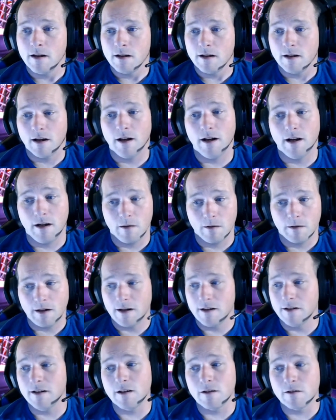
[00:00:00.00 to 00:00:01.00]
Uh, we got
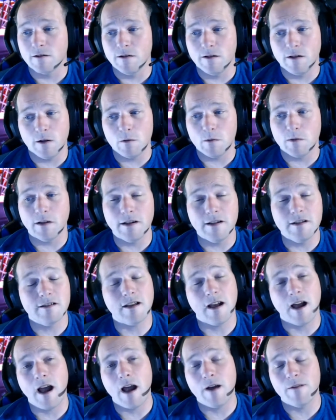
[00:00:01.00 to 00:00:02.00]
another new release.
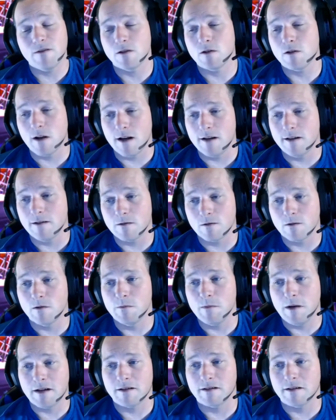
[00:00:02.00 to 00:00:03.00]
I haven't tried this one
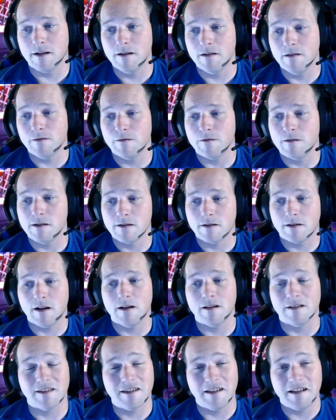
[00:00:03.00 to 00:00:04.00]
myself. It's
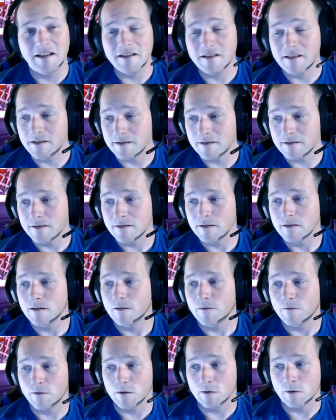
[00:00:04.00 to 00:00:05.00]
called Theseus
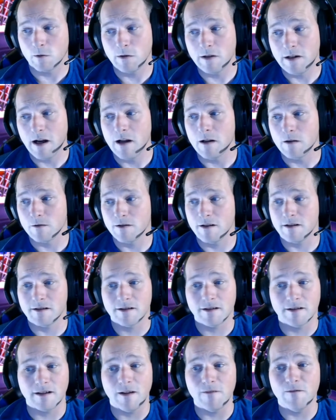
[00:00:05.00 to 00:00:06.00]
for three dollars. That's
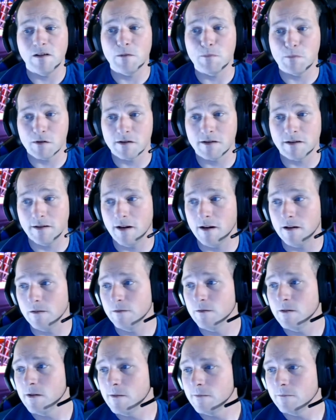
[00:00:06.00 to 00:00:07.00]
seventy percent off.
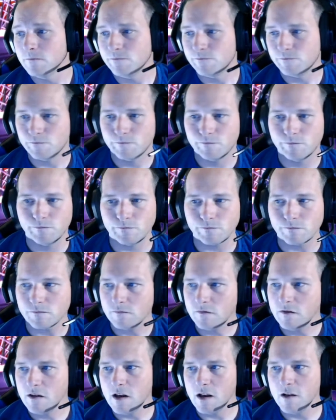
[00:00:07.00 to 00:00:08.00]

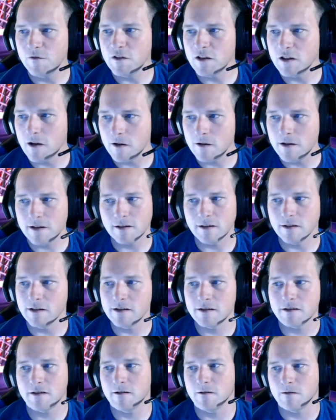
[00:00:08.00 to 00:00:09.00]
If you go down the
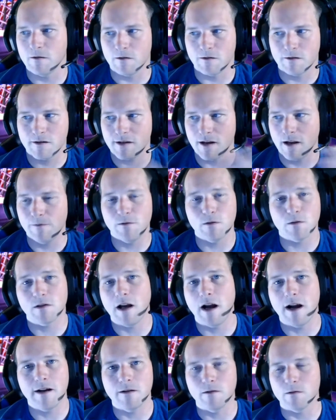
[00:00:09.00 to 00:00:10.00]
list here, there's several
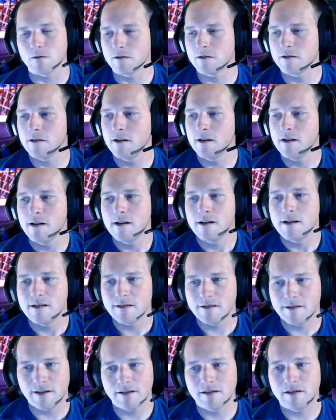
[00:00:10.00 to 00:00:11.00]
titles,
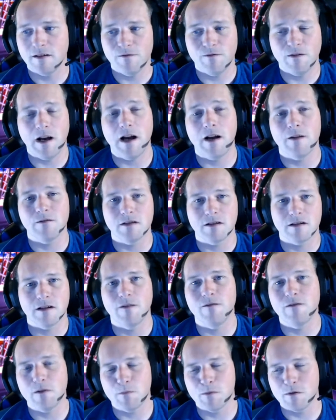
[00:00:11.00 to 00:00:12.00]
sixty-five to
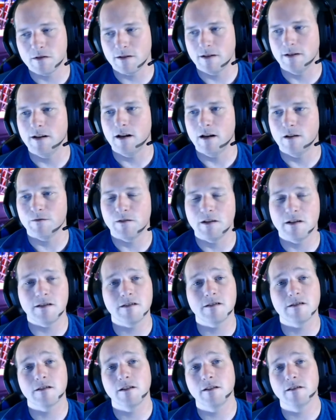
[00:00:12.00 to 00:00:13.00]
seventy percent off. This
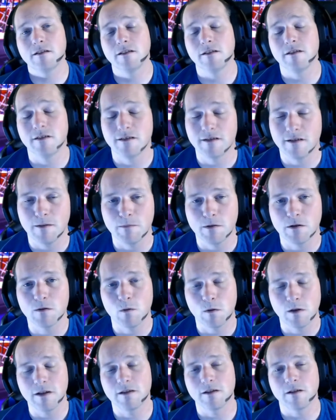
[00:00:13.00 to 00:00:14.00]
is good to December
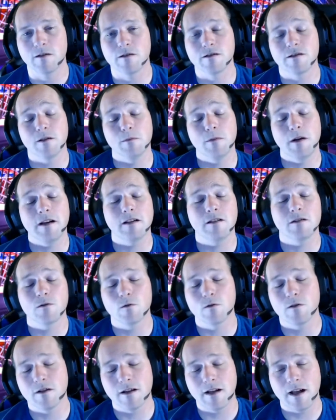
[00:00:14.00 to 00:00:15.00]
twenty-third, so make
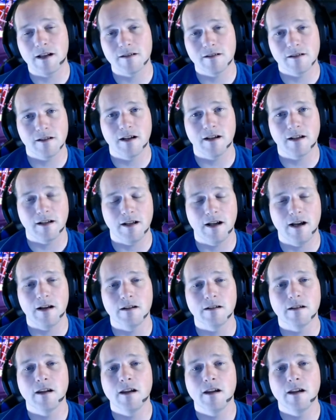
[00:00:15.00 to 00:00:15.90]
sure you guys check it out.